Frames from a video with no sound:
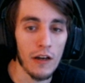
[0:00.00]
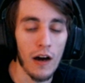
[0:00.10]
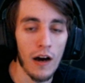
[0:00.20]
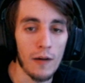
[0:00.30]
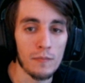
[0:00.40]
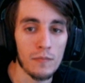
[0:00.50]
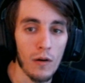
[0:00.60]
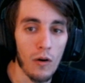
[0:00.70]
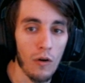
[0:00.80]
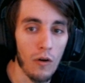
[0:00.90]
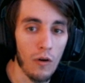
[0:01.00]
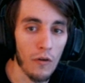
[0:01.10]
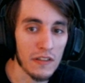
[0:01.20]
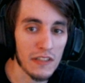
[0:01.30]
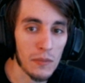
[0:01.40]

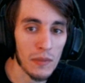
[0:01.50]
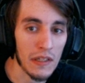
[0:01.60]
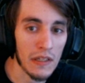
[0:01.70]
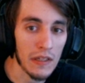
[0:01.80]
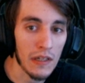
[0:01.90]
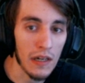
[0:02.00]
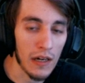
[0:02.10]
or it's going to be